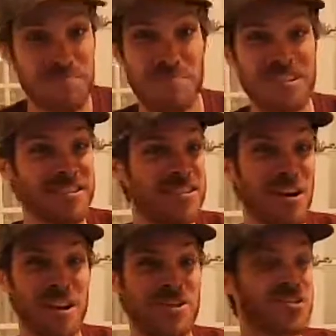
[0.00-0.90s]
this
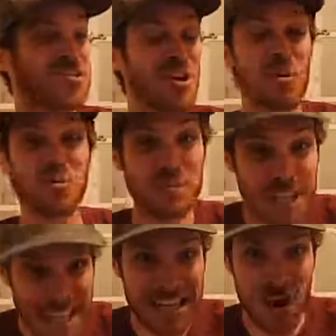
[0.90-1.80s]
song is so
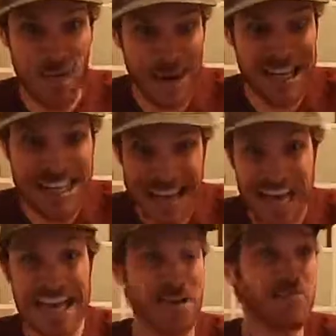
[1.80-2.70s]
lit. Oh my
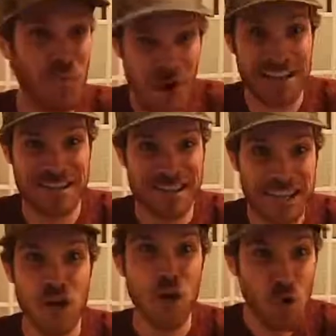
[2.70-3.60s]
God, I want to see
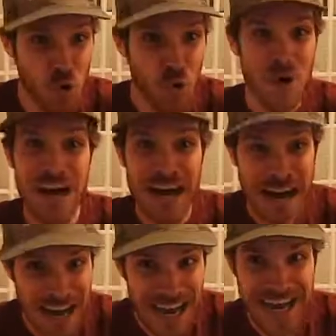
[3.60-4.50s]
it. Ooh,
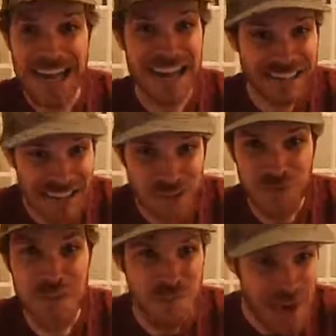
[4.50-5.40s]
I see you
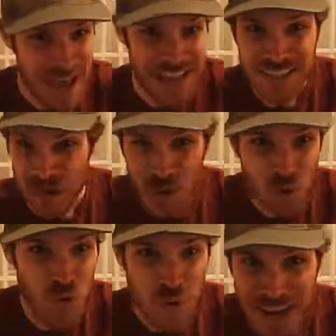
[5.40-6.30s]
in the back.
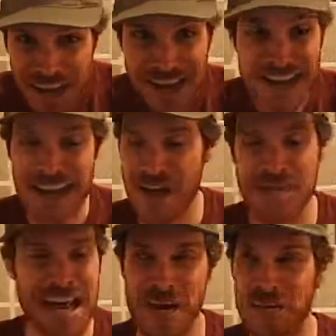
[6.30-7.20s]
Ooh, I
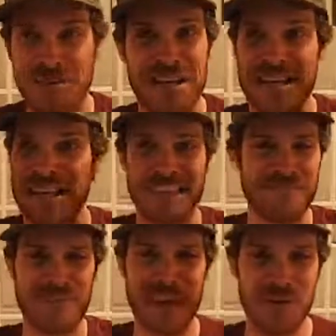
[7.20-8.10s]
mean, I was
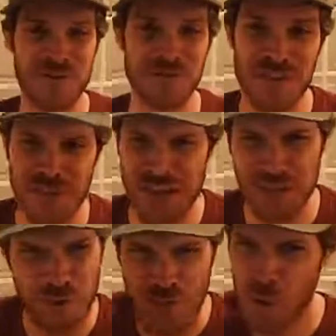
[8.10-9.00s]
envisioning.
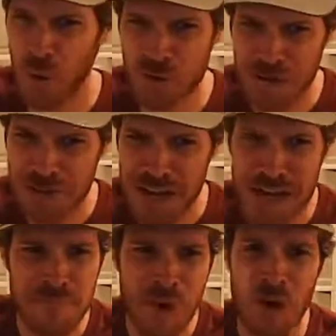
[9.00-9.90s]
And with Orange
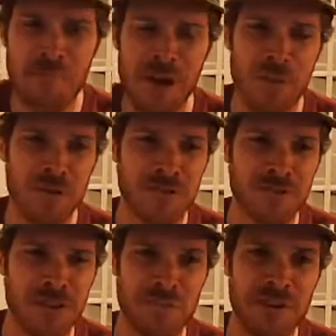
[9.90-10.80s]
Sky, mark my words,
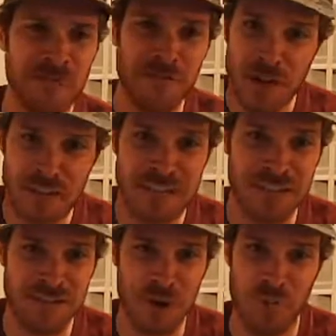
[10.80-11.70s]
there's going to be a fucking
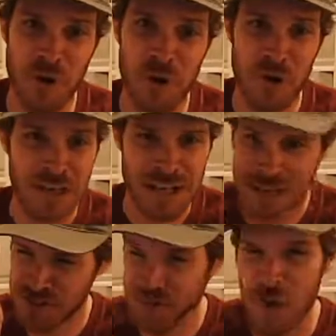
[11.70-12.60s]
disco ball. I
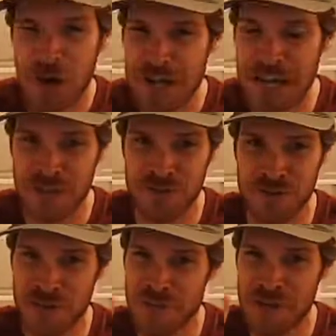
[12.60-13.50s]
swear to God, there's
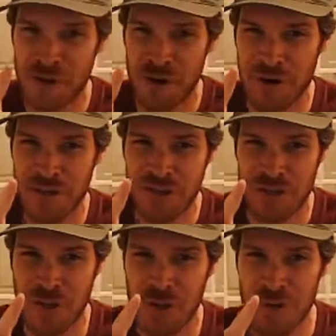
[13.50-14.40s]
going to be a part in the
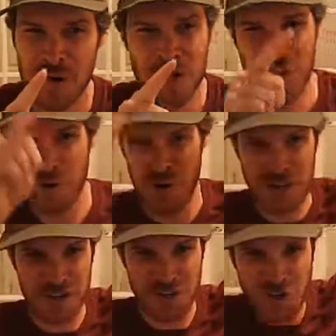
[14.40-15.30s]
show where it
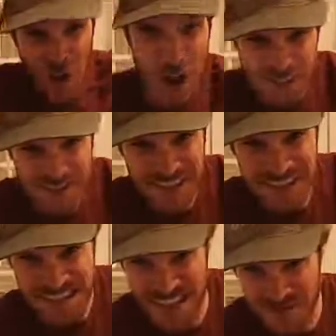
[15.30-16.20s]
drops,
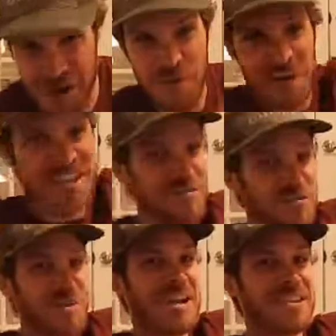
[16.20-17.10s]
and right when it comes
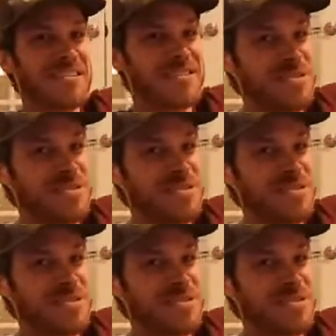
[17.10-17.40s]
back, there's going to